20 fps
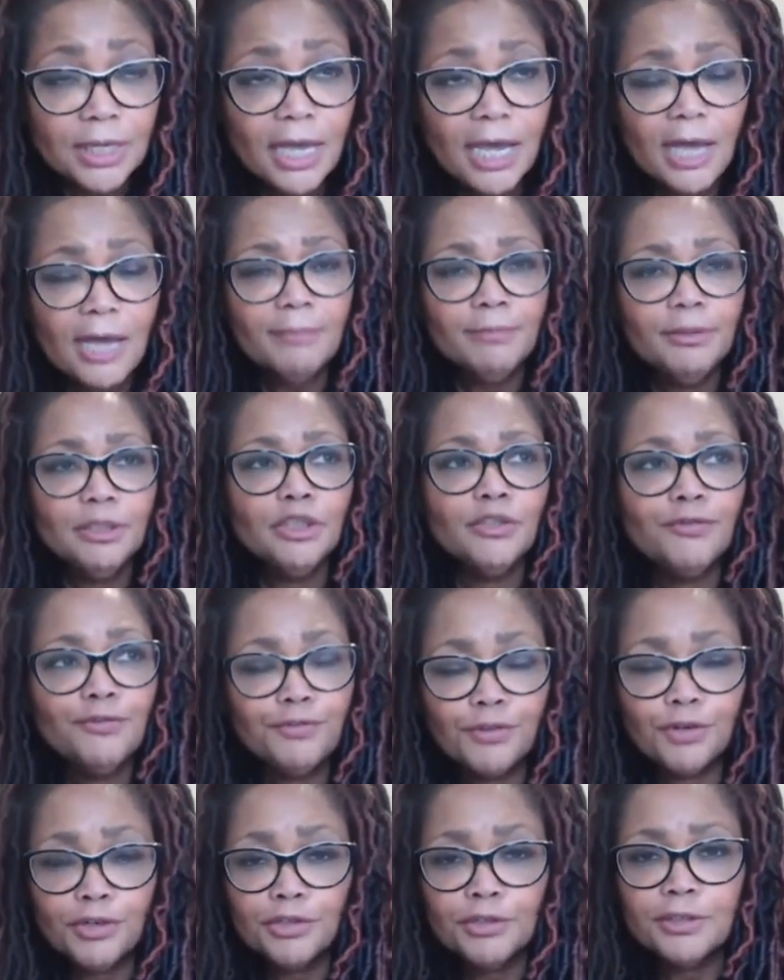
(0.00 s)
How much
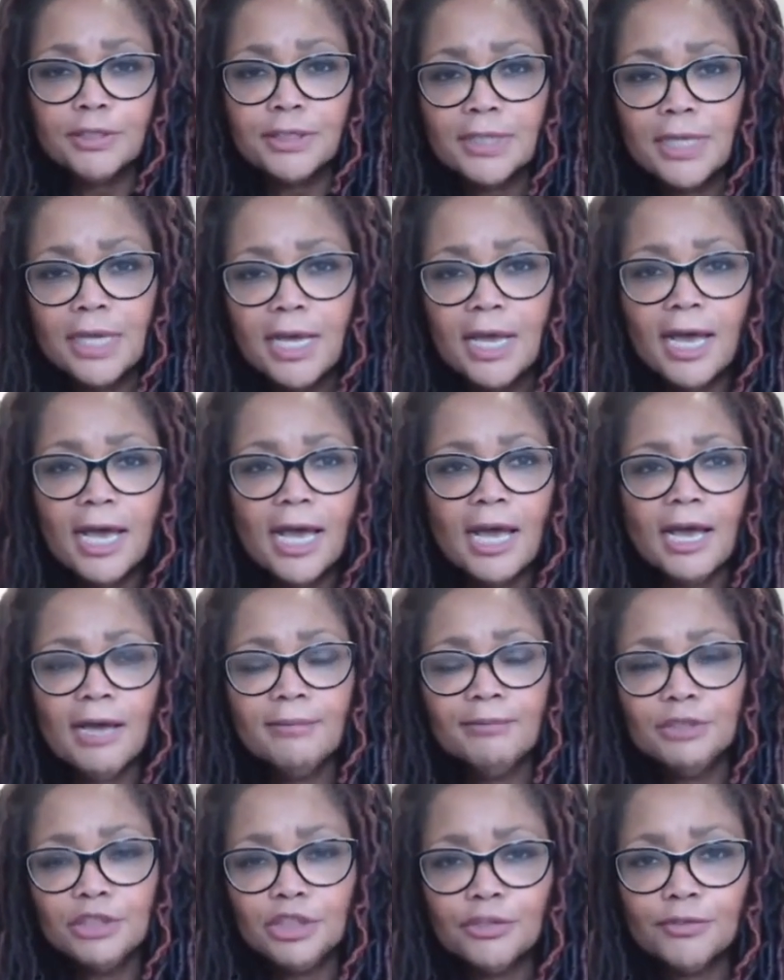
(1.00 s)
fruits, how
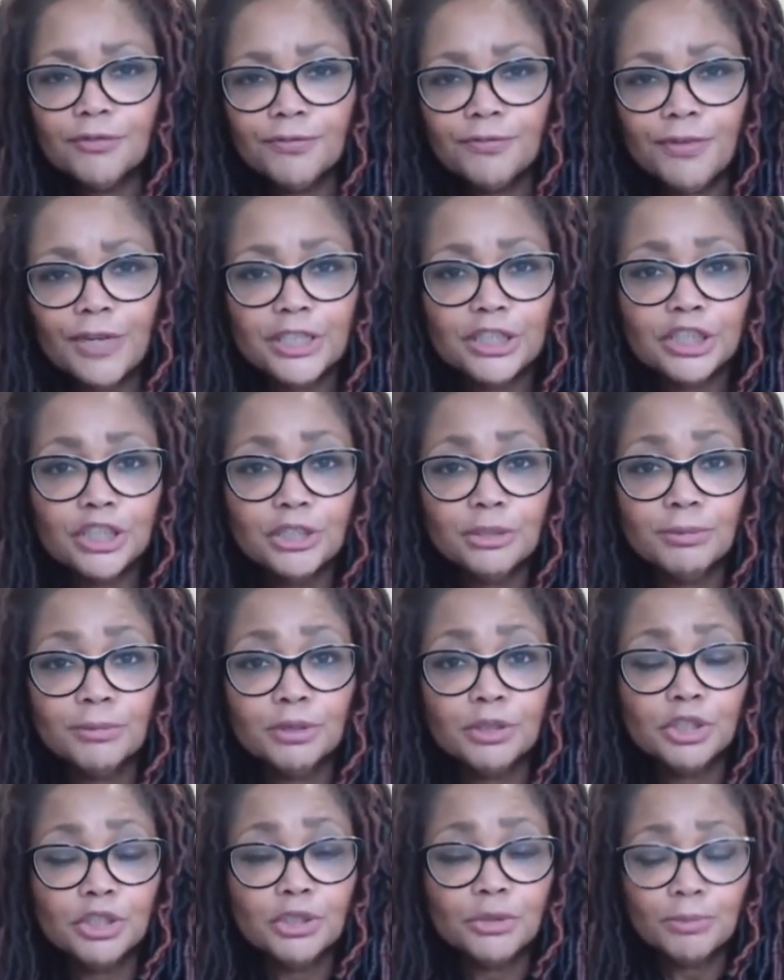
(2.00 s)
much
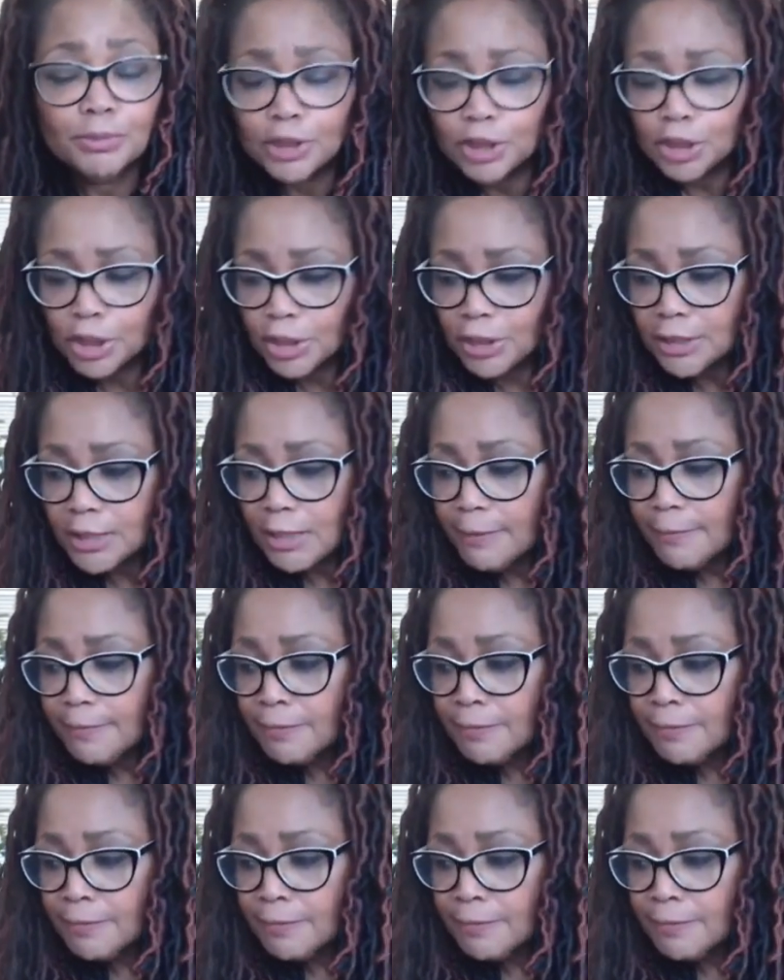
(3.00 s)
vegetables should we juice?